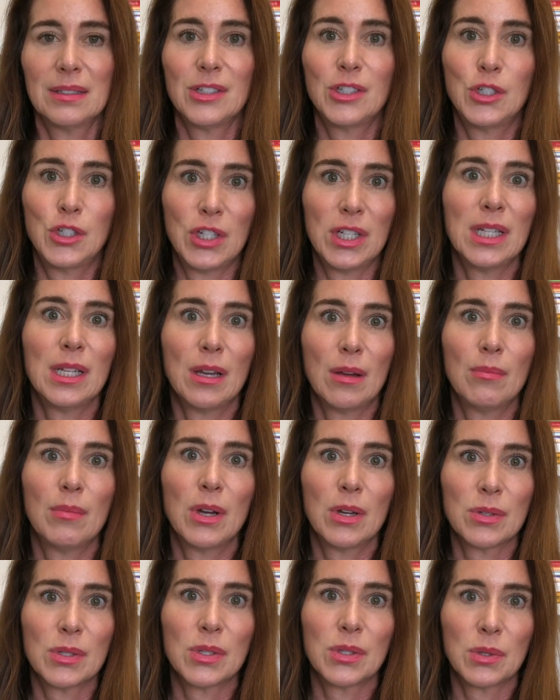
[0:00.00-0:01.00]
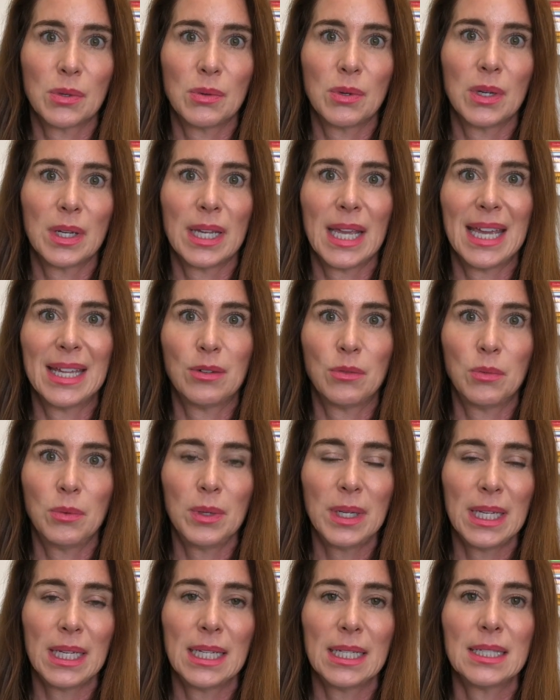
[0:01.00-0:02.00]
GMO soy and
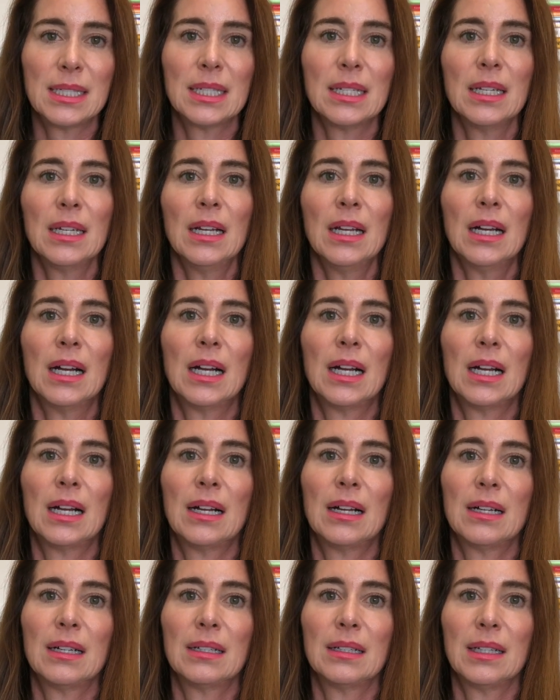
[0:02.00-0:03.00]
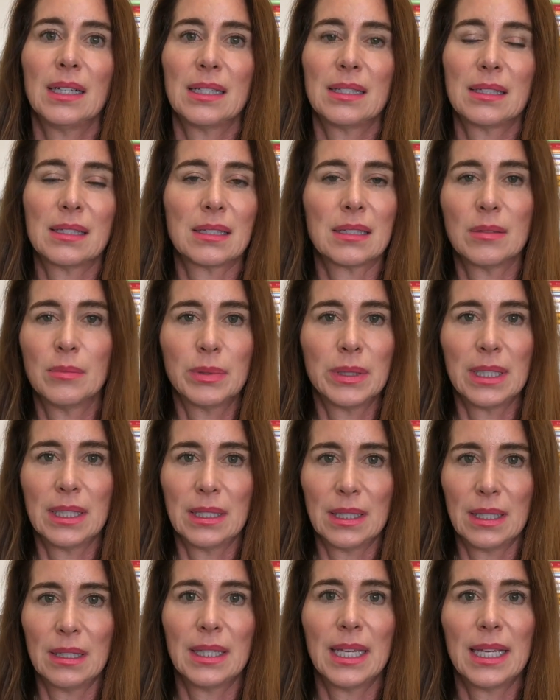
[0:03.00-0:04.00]
wheat, it's
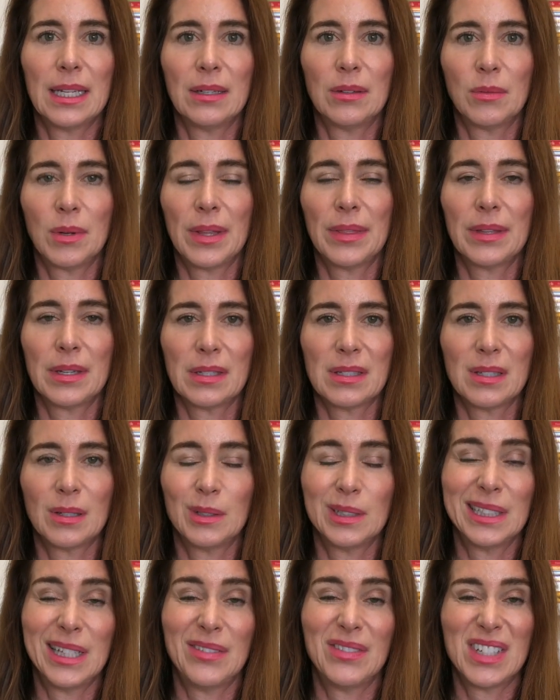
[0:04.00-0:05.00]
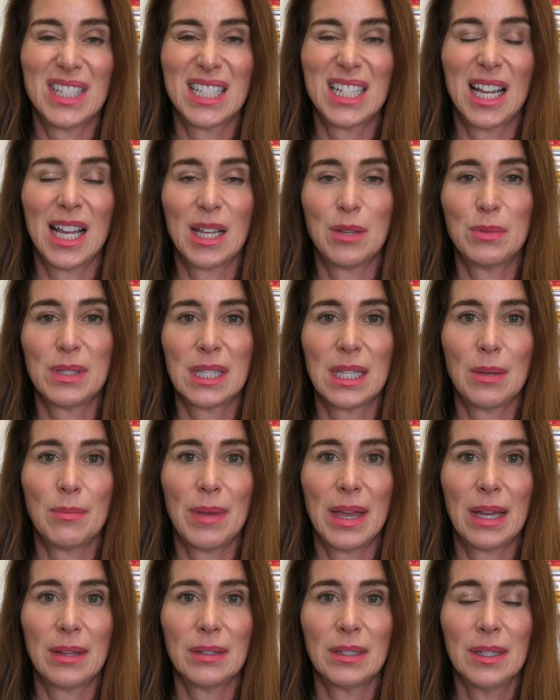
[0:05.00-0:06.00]
completely laden with it, so 11 times the
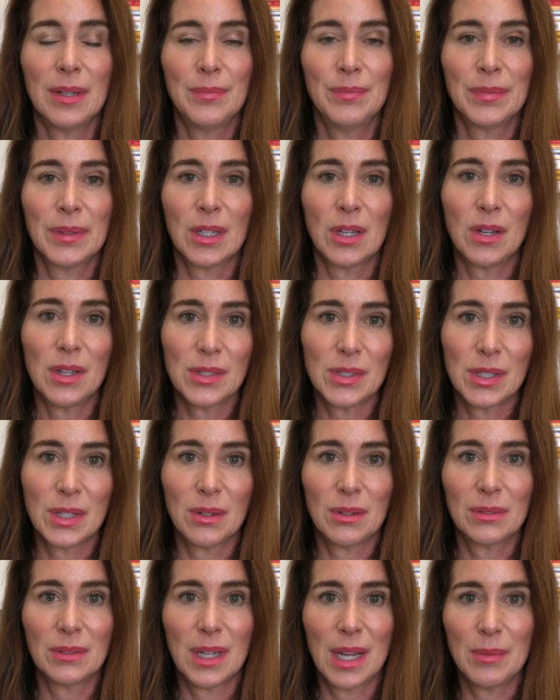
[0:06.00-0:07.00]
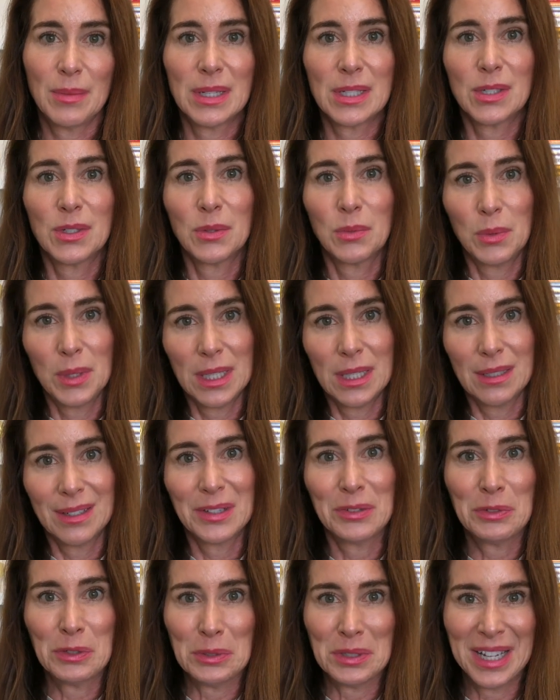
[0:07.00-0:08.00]
amount. Also, I mentioned wheat
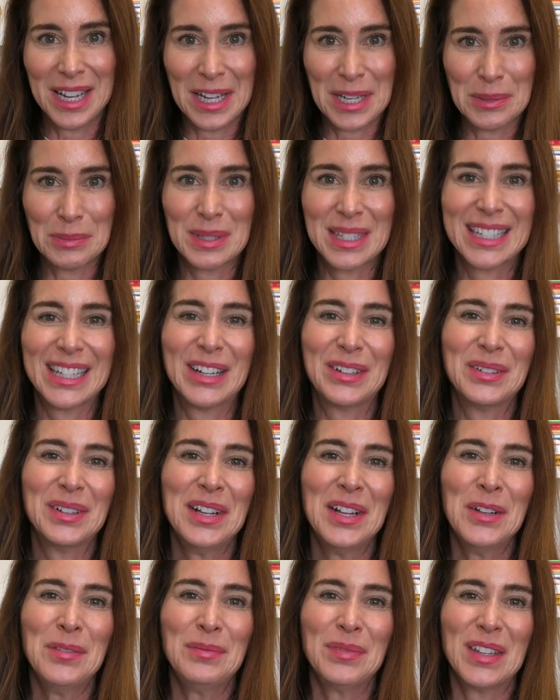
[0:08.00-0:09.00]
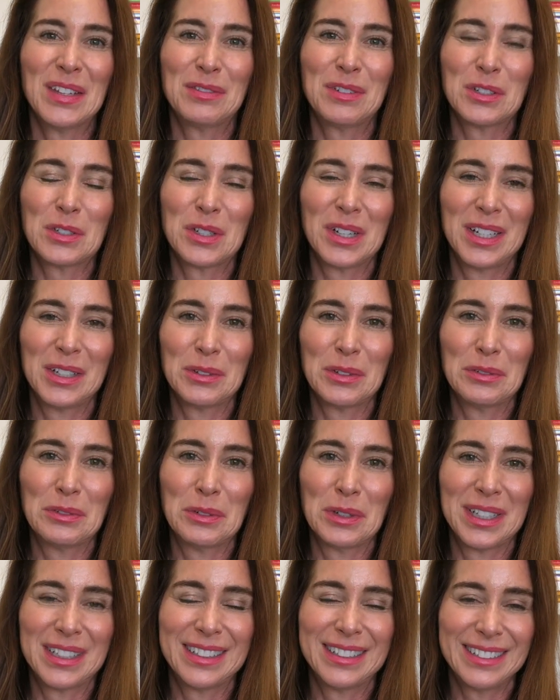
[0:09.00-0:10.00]
a few times, so if you're trying to
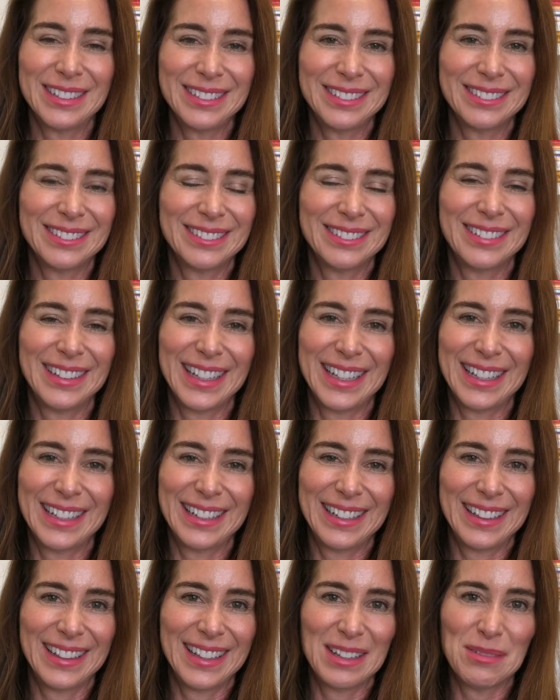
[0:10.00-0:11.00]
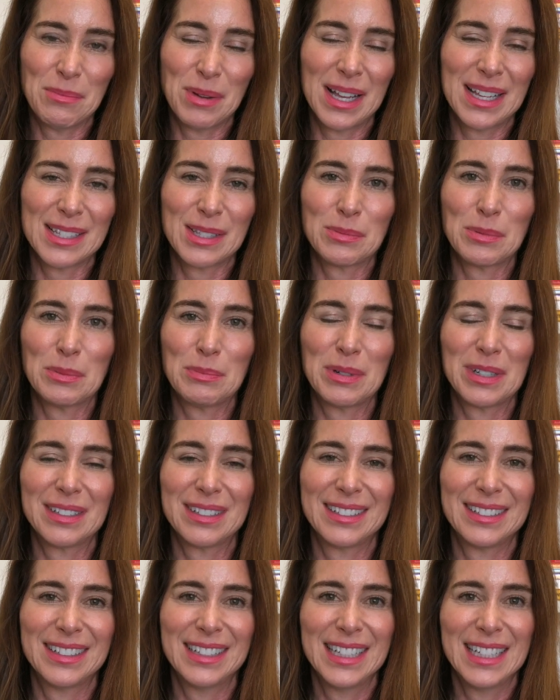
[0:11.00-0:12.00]
avoid gluten, then the Impossible
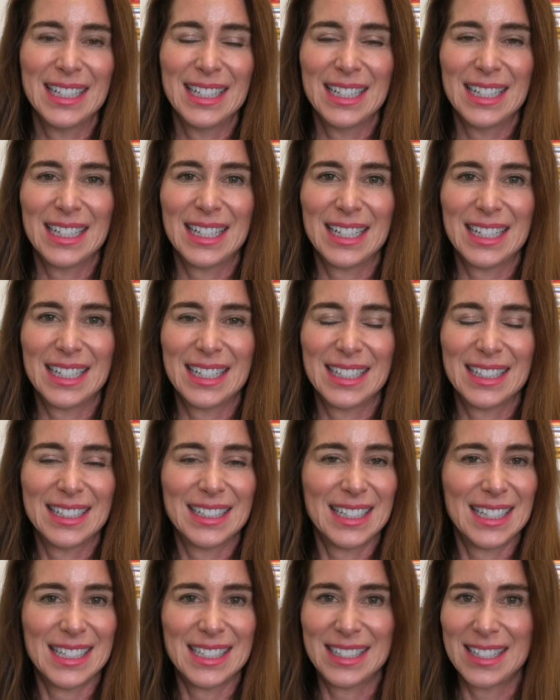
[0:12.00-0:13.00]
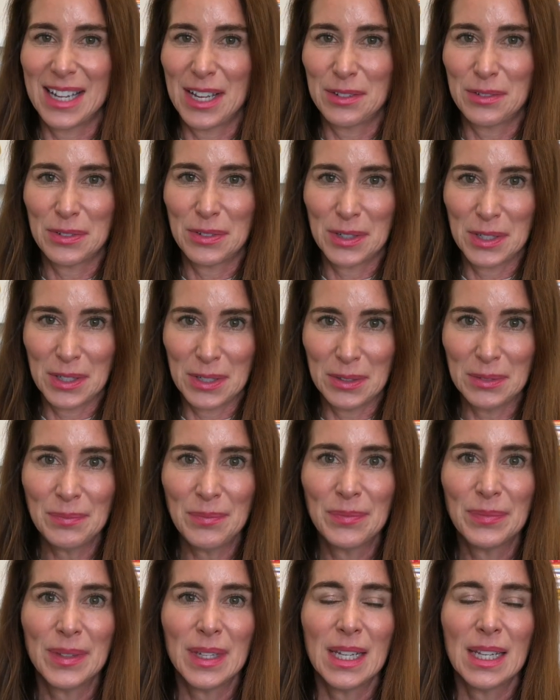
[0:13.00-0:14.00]
Burger is not for you.
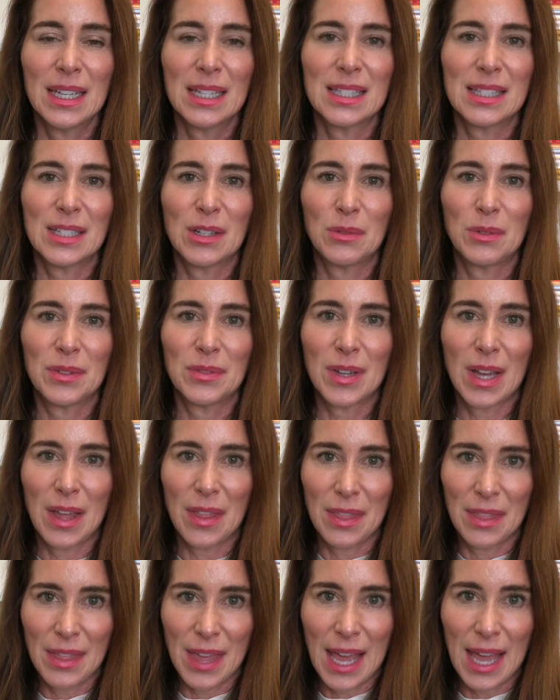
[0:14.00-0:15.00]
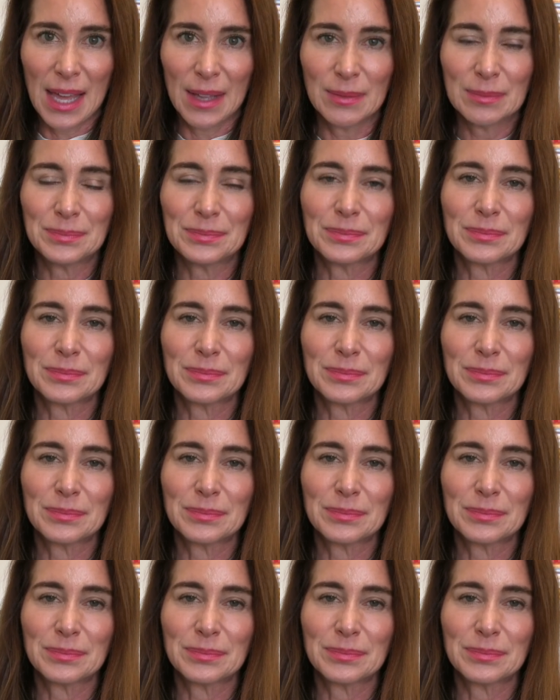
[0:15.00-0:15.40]
So we've got that.